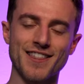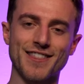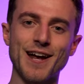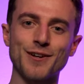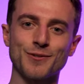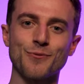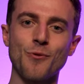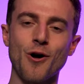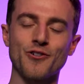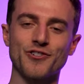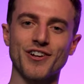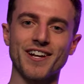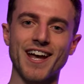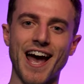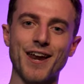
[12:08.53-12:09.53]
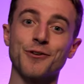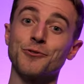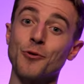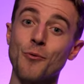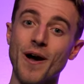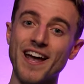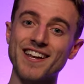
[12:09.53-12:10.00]
Thanks for watching, and as
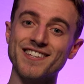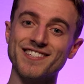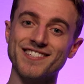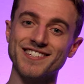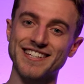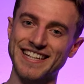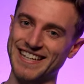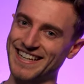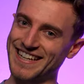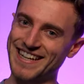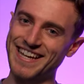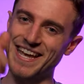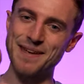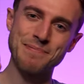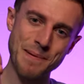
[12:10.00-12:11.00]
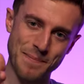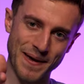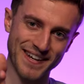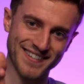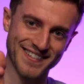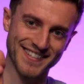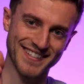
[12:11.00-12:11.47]
always, keep it
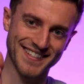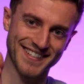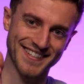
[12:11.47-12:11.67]
pinned.